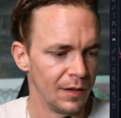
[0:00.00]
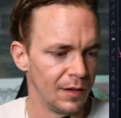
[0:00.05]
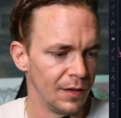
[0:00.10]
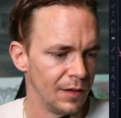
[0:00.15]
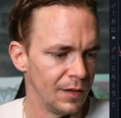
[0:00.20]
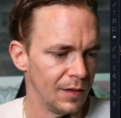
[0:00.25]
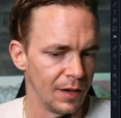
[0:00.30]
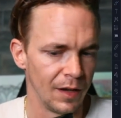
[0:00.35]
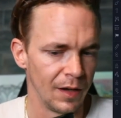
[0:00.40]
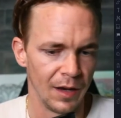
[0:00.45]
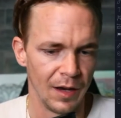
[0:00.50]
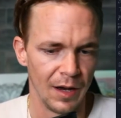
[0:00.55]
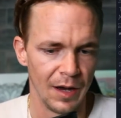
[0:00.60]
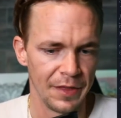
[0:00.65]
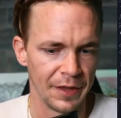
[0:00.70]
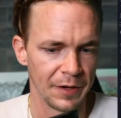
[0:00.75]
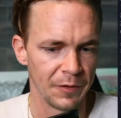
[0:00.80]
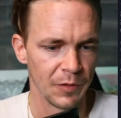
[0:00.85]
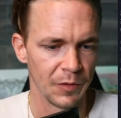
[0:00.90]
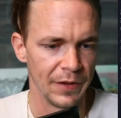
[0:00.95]
I
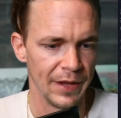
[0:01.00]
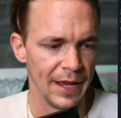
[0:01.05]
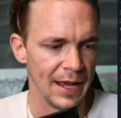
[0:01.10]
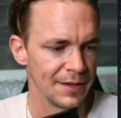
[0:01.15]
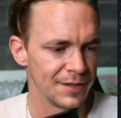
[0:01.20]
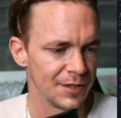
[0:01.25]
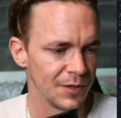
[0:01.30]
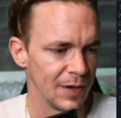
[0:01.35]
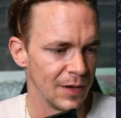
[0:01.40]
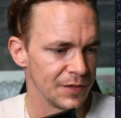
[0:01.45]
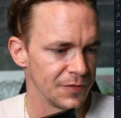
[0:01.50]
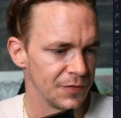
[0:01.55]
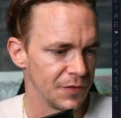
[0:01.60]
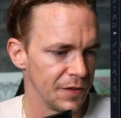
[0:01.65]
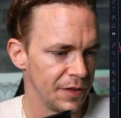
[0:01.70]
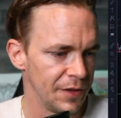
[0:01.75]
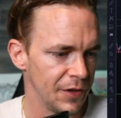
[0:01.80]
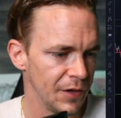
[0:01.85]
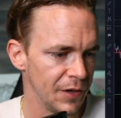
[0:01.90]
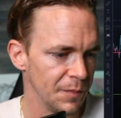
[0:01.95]
think we're in the SOS for
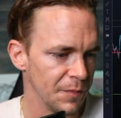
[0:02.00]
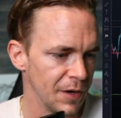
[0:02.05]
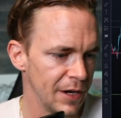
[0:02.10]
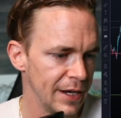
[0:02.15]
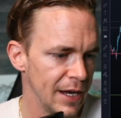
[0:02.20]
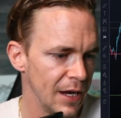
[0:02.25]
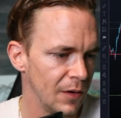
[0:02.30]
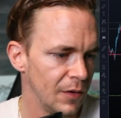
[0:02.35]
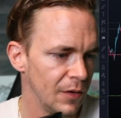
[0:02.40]
Ethereum right now.